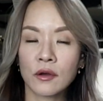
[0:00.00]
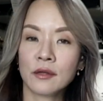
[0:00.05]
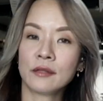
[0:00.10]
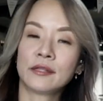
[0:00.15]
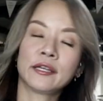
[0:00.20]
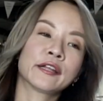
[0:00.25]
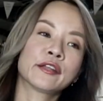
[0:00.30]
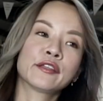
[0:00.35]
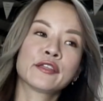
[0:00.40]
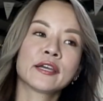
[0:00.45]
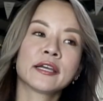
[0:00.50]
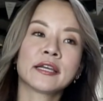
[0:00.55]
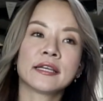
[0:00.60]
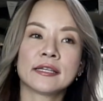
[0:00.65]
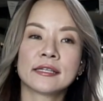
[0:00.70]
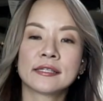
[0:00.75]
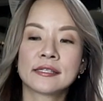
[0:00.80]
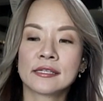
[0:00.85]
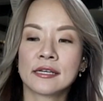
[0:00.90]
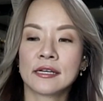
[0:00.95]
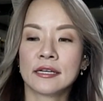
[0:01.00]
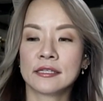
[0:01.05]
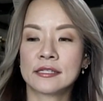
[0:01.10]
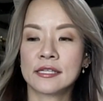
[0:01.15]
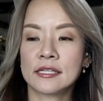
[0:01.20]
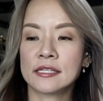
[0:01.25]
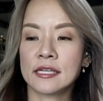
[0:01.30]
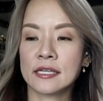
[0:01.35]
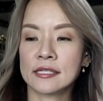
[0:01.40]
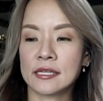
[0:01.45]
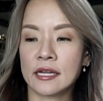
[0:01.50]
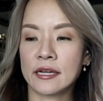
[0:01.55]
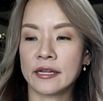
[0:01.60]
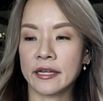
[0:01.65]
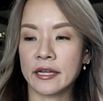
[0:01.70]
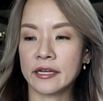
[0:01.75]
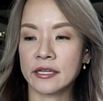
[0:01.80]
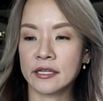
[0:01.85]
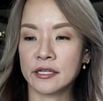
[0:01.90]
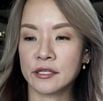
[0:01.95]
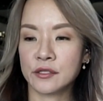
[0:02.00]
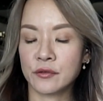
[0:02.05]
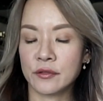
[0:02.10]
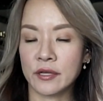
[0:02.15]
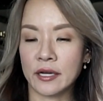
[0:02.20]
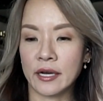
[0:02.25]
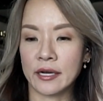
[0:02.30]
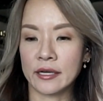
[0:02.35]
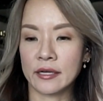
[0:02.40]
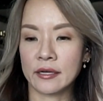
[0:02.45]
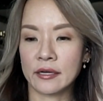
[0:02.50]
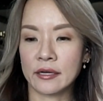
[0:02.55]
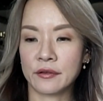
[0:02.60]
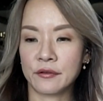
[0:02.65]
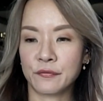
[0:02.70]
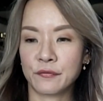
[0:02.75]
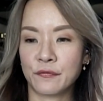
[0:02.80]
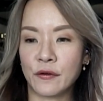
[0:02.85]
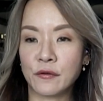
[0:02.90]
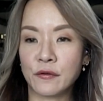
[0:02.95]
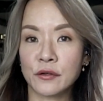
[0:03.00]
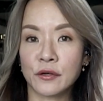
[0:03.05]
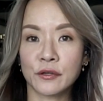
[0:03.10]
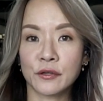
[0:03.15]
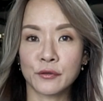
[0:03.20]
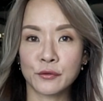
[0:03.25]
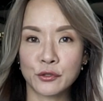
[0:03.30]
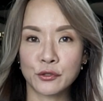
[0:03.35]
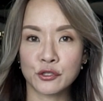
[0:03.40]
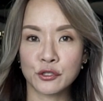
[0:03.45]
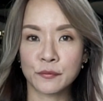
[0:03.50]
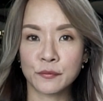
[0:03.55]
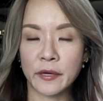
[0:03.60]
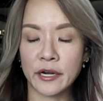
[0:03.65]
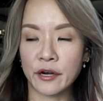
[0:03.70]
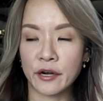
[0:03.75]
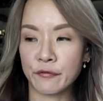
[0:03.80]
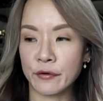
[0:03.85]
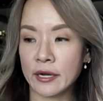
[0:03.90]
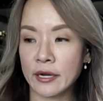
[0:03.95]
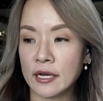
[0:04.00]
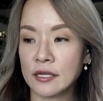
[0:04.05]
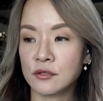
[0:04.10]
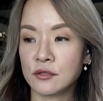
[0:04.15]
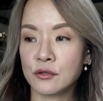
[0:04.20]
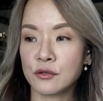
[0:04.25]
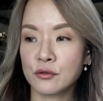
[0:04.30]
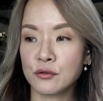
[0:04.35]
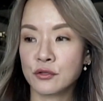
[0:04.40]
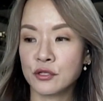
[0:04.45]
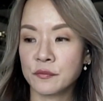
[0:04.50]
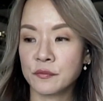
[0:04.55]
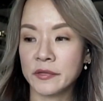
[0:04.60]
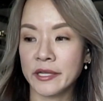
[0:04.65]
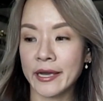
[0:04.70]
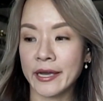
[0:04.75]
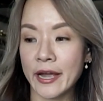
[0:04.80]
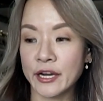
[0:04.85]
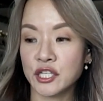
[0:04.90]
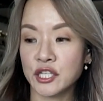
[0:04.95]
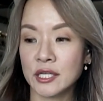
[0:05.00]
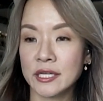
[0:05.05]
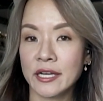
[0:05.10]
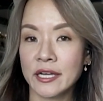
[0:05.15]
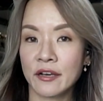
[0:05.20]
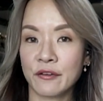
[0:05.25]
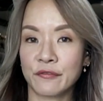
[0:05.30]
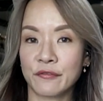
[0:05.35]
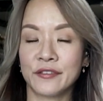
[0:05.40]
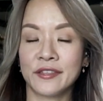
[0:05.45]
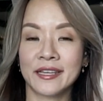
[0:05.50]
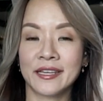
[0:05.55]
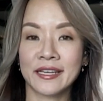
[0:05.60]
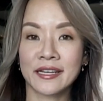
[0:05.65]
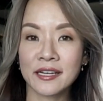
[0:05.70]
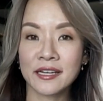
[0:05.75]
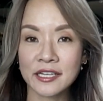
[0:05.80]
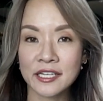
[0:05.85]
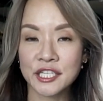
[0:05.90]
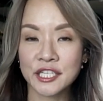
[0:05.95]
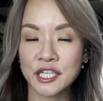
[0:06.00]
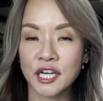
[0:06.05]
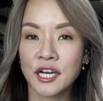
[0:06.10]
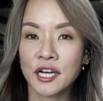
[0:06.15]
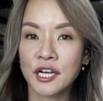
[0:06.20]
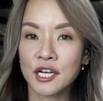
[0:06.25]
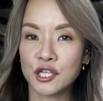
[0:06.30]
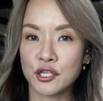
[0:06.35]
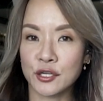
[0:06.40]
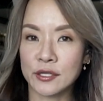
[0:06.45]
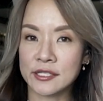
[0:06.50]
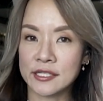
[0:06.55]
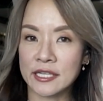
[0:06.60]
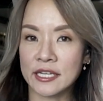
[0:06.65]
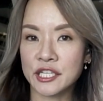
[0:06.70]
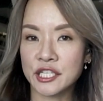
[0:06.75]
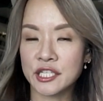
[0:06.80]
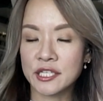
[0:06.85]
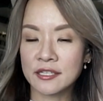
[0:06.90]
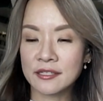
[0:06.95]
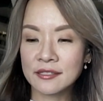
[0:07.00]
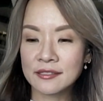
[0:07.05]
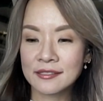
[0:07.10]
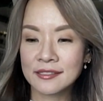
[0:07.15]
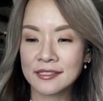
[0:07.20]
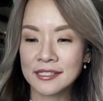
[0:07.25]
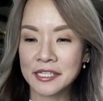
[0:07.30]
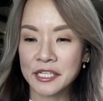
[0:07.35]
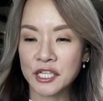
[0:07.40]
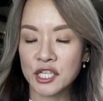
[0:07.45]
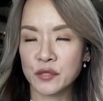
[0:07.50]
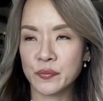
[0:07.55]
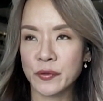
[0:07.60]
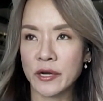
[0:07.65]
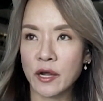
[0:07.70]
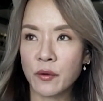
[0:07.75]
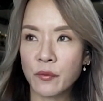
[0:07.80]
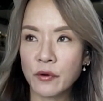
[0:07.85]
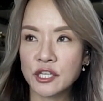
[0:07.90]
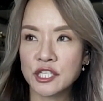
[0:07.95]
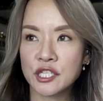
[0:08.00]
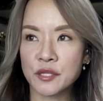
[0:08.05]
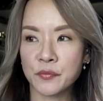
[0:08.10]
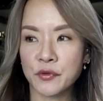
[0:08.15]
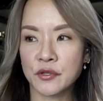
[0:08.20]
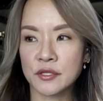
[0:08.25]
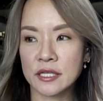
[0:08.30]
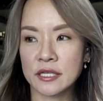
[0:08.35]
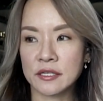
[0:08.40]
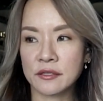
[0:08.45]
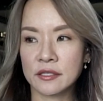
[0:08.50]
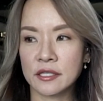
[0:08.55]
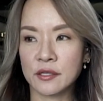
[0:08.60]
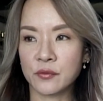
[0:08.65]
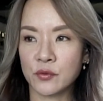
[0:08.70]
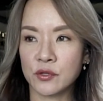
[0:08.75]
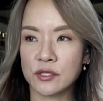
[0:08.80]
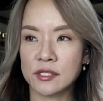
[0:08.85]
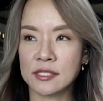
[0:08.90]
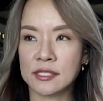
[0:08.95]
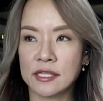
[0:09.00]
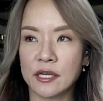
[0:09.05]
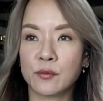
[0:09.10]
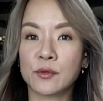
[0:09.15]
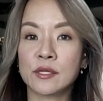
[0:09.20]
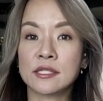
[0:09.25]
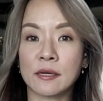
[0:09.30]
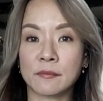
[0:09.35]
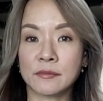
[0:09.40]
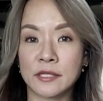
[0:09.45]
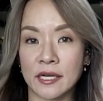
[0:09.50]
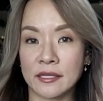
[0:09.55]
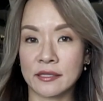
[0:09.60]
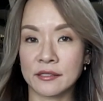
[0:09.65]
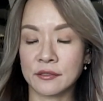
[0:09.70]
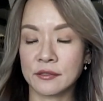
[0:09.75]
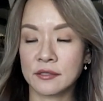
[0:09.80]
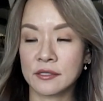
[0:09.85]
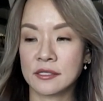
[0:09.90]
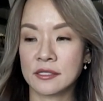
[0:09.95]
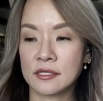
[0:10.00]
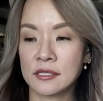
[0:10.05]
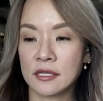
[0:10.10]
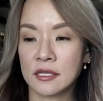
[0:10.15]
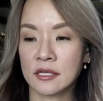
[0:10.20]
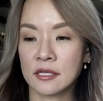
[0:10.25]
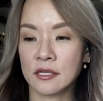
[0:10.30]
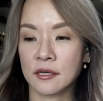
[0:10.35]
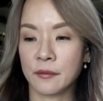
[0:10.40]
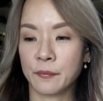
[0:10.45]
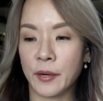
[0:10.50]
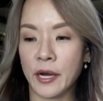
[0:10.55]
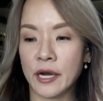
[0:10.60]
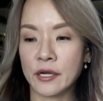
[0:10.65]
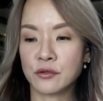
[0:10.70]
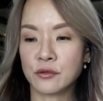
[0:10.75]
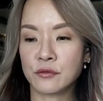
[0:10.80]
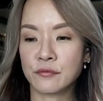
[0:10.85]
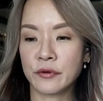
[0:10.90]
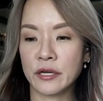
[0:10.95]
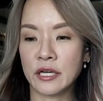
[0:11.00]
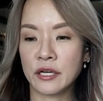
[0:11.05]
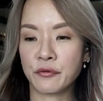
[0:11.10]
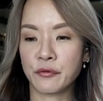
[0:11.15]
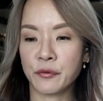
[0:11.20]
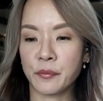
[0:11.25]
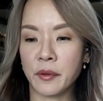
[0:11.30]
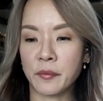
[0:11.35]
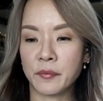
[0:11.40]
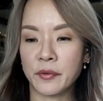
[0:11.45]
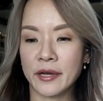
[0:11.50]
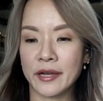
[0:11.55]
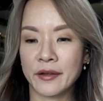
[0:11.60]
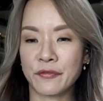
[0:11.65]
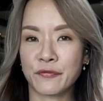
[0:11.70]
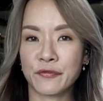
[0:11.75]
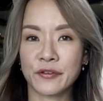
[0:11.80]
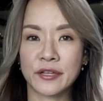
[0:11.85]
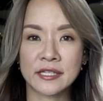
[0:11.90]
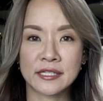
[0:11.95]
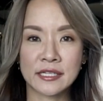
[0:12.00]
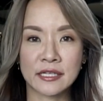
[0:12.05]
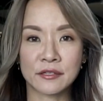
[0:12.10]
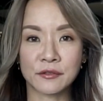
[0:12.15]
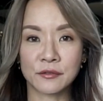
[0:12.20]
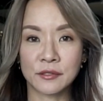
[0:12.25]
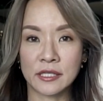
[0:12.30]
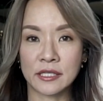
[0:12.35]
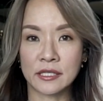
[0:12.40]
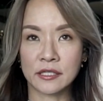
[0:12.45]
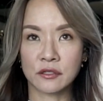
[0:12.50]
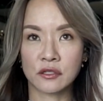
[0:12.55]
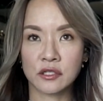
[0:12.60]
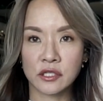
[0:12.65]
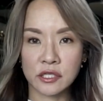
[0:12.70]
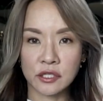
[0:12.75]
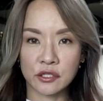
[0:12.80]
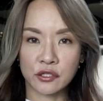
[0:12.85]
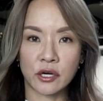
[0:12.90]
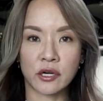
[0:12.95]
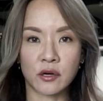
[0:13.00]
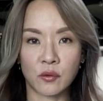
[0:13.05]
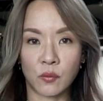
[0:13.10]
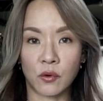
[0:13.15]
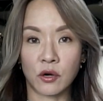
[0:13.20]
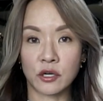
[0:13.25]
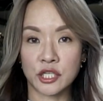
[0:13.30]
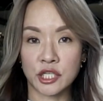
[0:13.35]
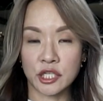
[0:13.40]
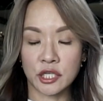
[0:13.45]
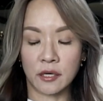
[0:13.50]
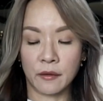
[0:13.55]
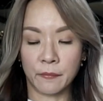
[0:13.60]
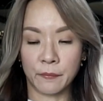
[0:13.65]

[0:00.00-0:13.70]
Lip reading: the other thing is, since I started getting into that, I found it on YouTube, and I realized on YouTube they actually have the English translation, because when I watched the musical there were subtitles, but I don't really remember every single detail because you're trying to watch